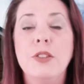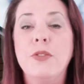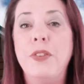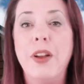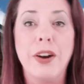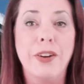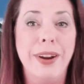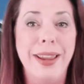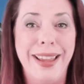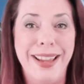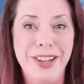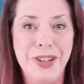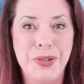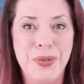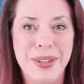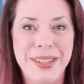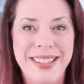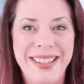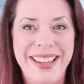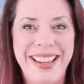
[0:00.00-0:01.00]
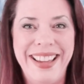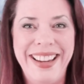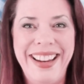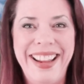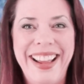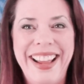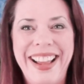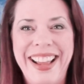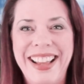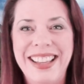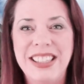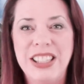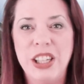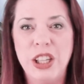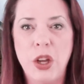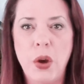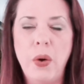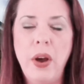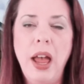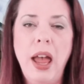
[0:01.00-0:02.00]
very interested is to
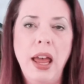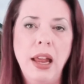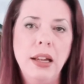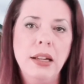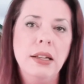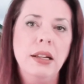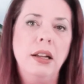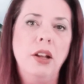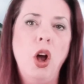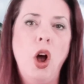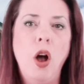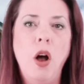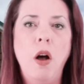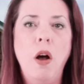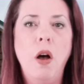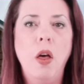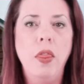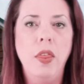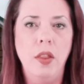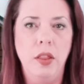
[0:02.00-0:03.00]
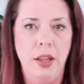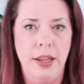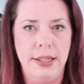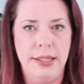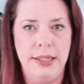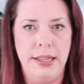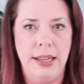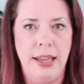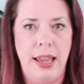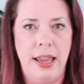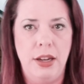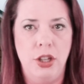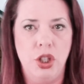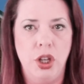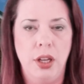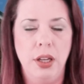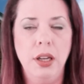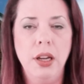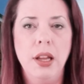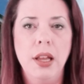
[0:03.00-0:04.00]
go ahead and call the listing
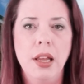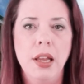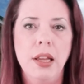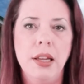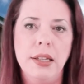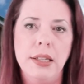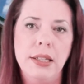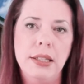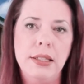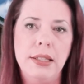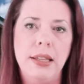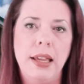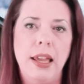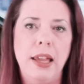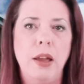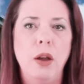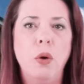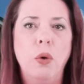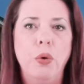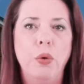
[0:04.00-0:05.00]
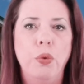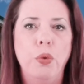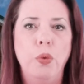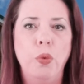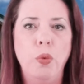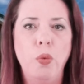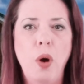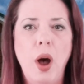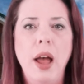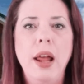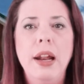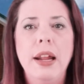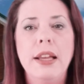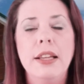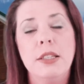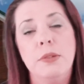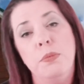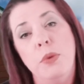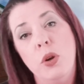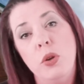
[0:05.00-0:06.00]
agent to see what
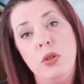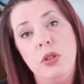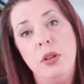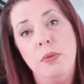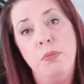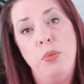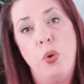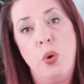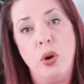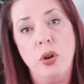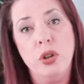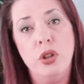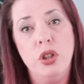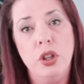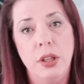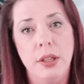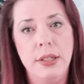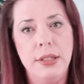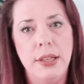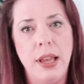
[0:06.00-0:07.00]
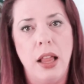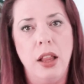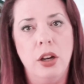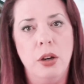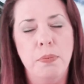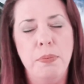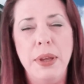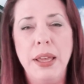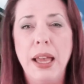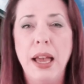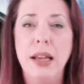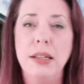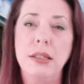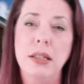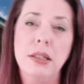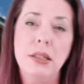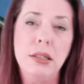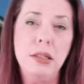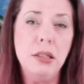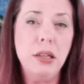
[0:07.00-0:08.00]
is most important to the seller, because
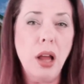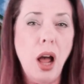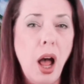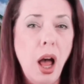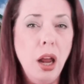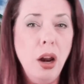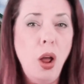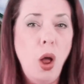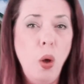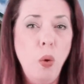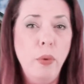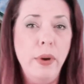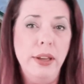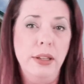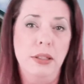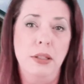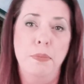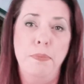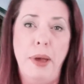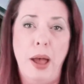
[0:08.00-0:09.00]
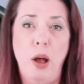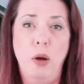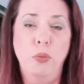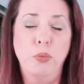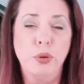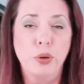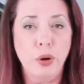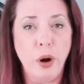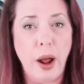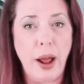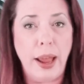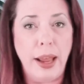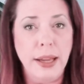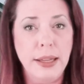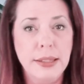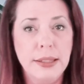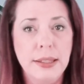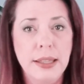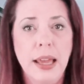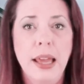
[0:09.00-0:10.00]
it's not always about
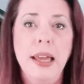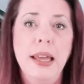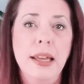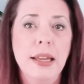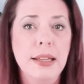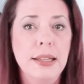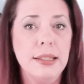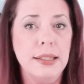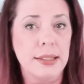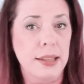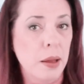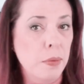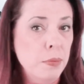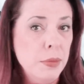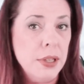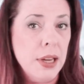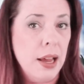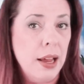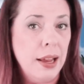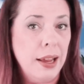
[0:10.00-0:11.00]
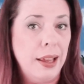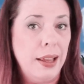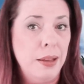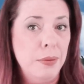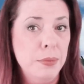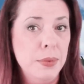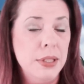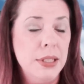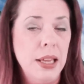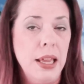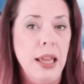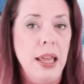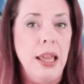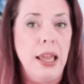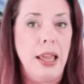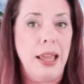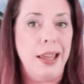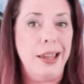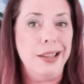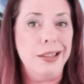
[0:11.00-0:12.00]
price. Sometimes
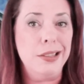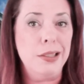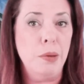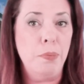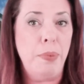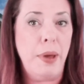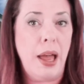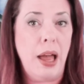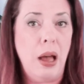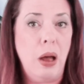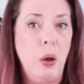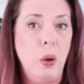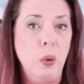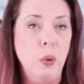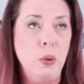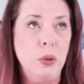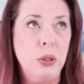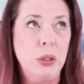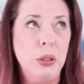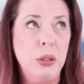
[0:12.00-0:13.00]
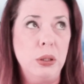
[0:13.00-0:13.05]
it's about